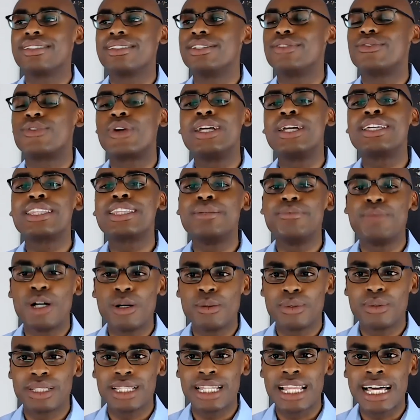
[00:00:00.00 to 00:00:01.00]
running the
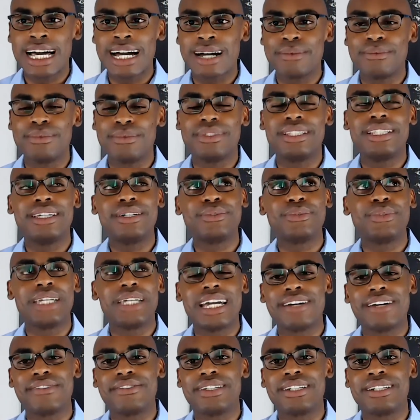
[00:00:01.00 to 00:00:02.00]
mobile lab that we
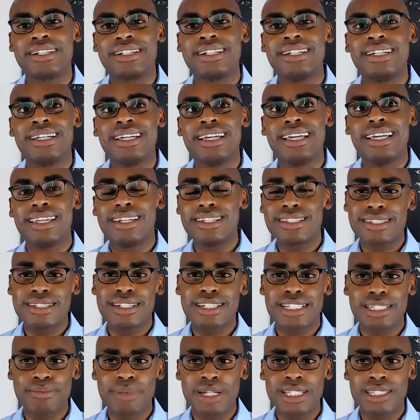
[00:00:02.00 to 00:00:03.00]
have here, it is an
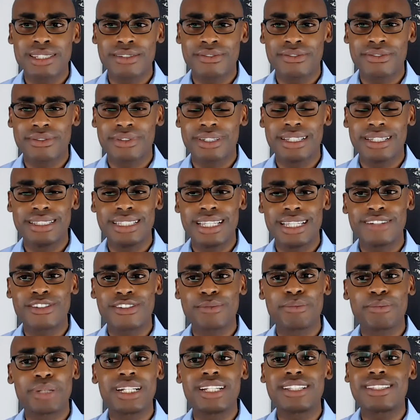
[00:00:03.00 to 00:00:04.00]
expensive endeavor,
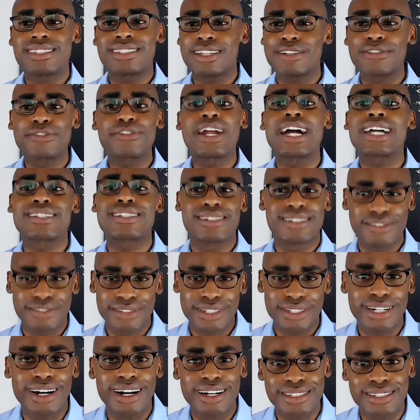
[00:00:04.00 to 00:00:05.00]
but it's a fraction of the
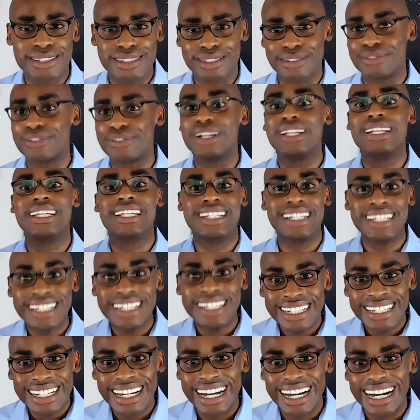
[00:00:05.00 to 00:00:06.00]
cost of running,
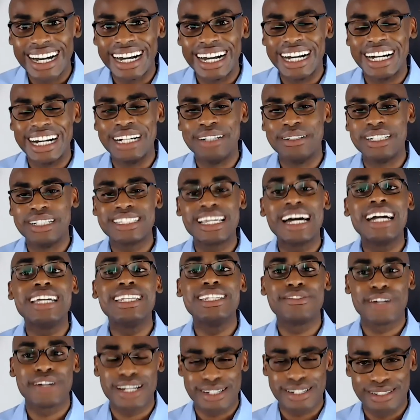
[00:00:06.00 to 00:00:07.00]
a tiny
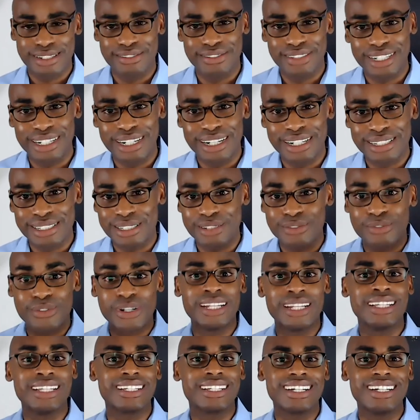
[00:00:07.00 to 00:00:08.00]
fraction of the cost of
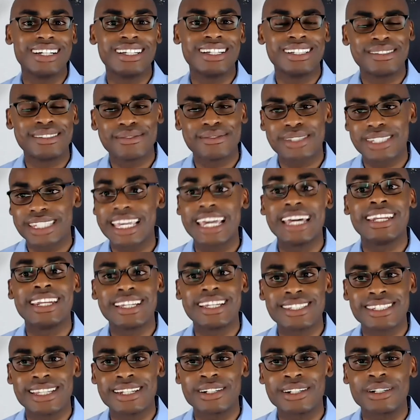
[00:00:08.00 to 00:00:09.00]
running a scanning
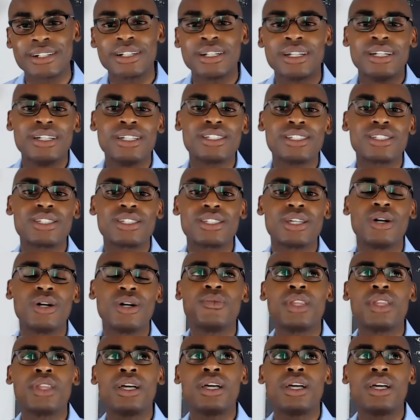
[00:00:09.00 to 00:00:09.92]
center. So